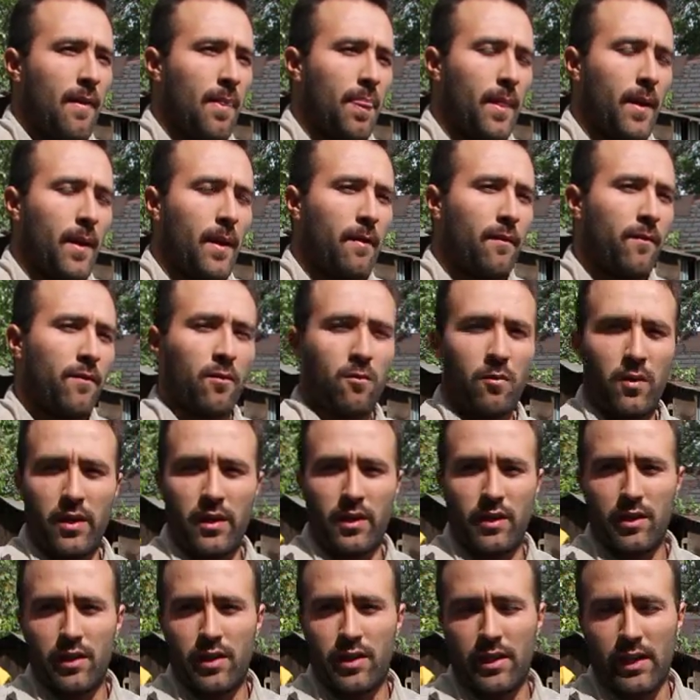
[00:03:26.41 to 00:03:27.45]
From what I
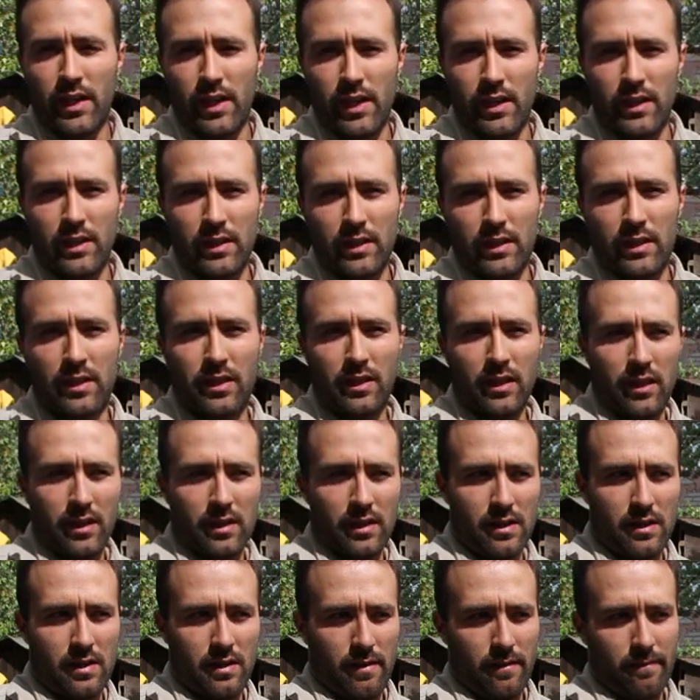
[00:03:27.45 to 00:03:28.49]
understand, it's
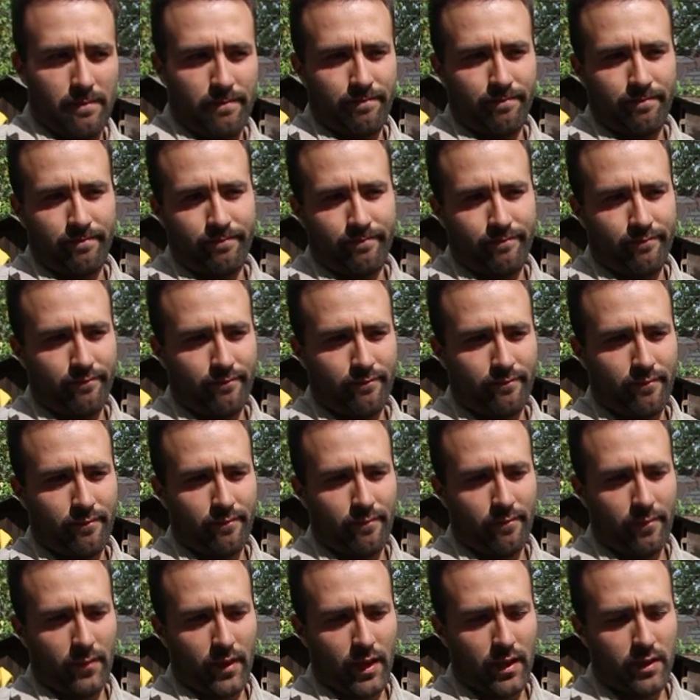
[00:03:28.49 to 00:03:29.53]

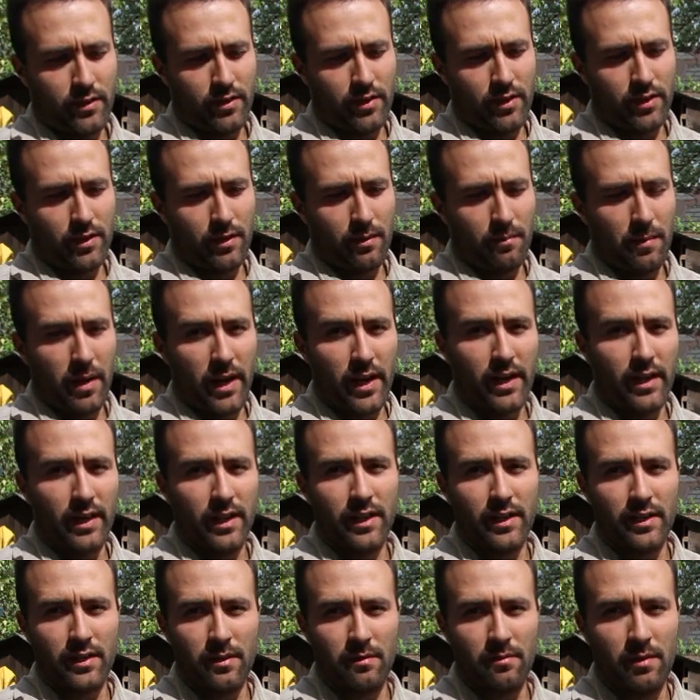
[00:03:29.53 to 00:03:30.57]
just a
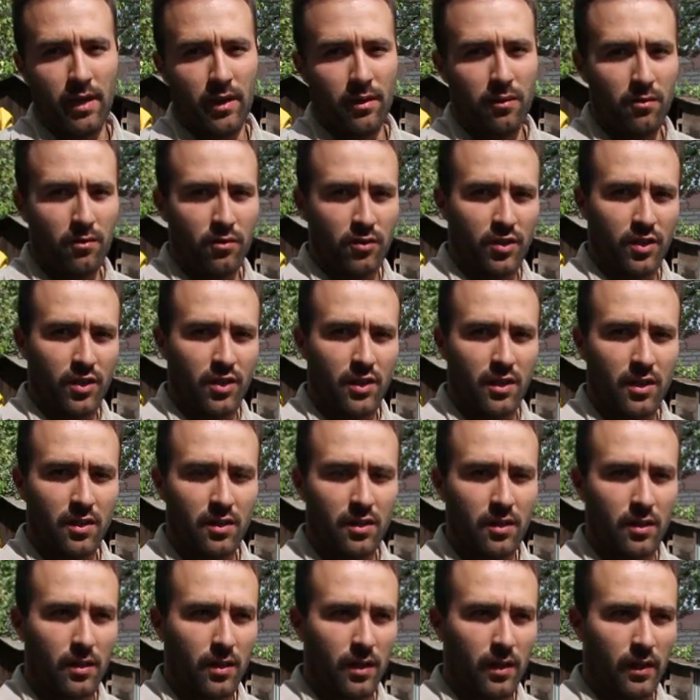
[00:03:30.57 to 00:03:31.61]
mechanism that
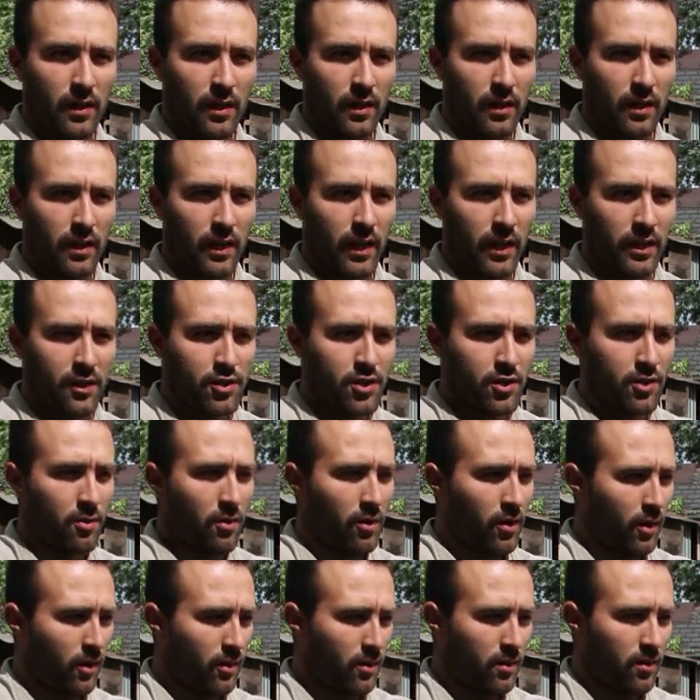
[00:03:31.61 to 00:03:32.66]
uses engine
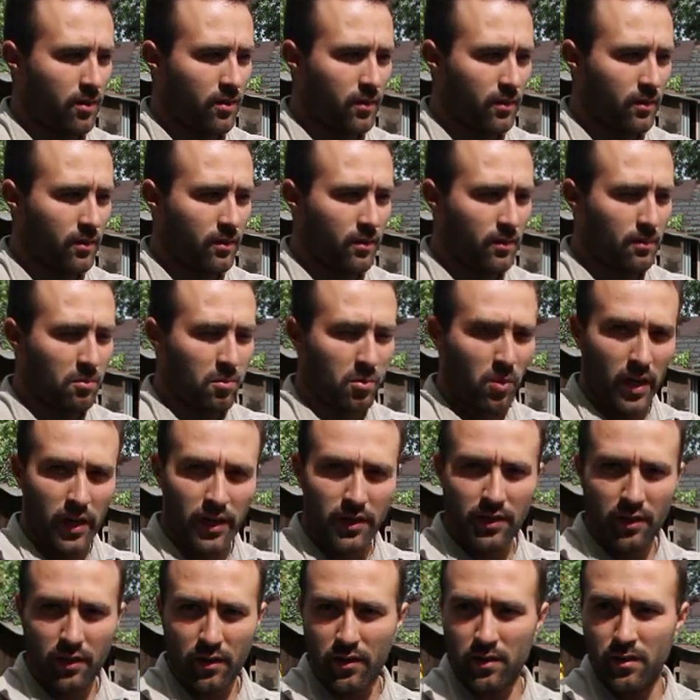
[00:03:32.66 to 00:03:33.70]
oil,
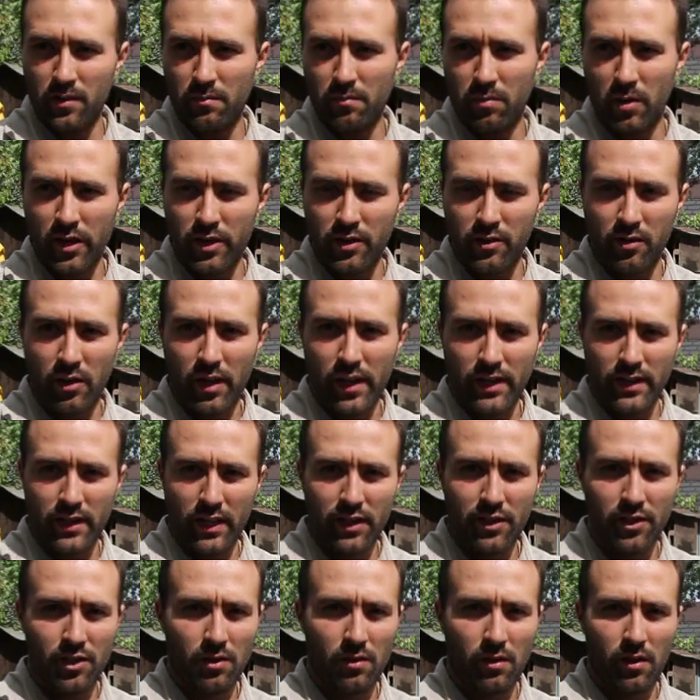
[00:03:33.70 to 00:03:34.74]
pressurized
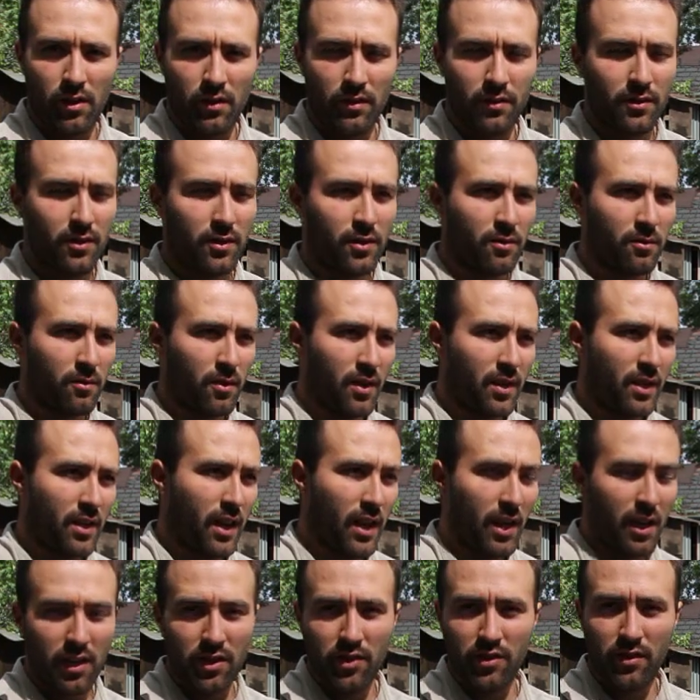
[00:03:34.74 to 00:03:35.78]
engine oil, to
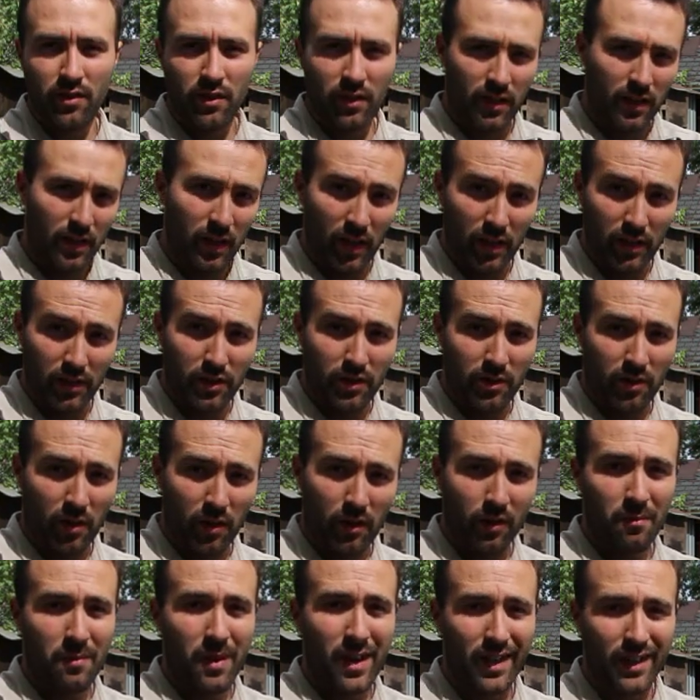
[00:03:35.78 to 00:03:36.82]
engage the clutch
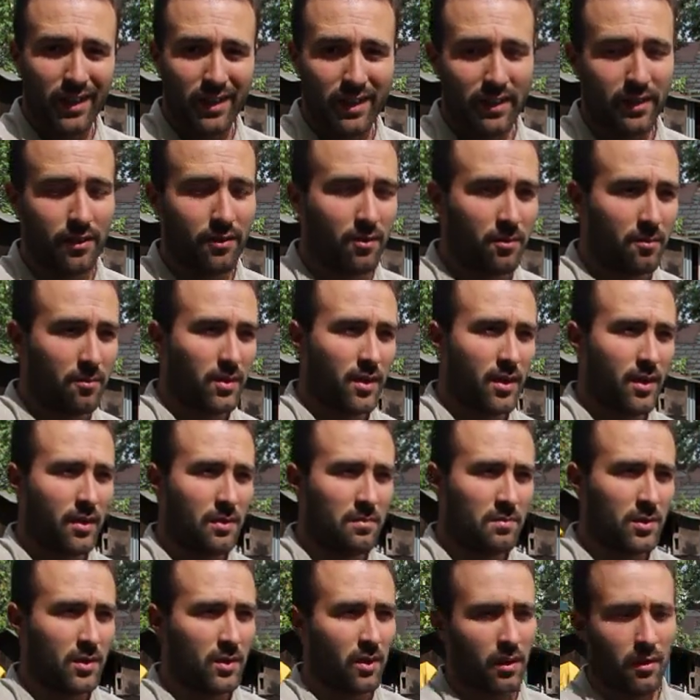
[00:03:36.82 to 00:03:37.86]
automatically. So it
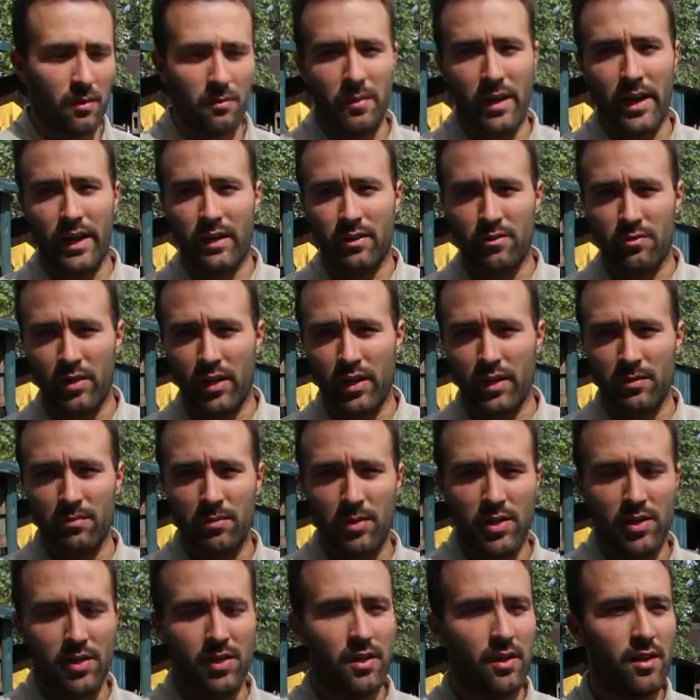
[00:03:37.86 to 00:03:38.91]
becomes an automatic
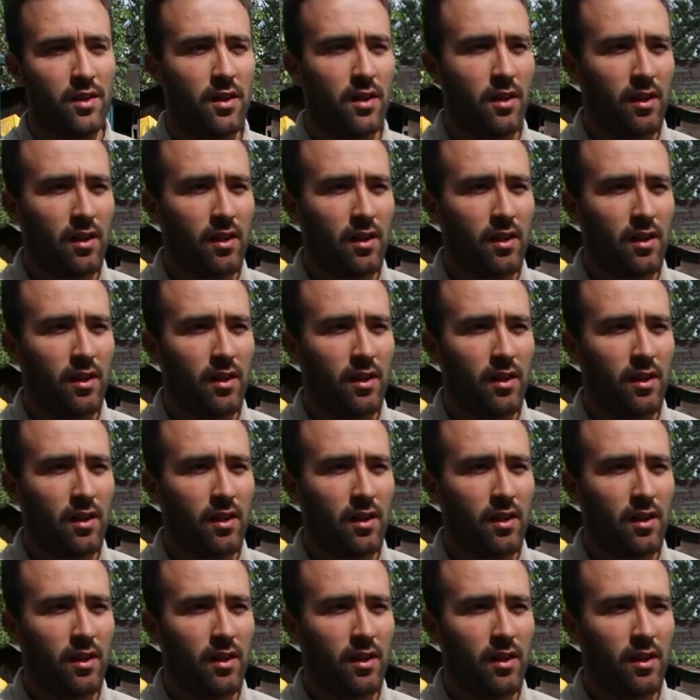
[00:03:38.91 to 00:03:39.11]
transmission,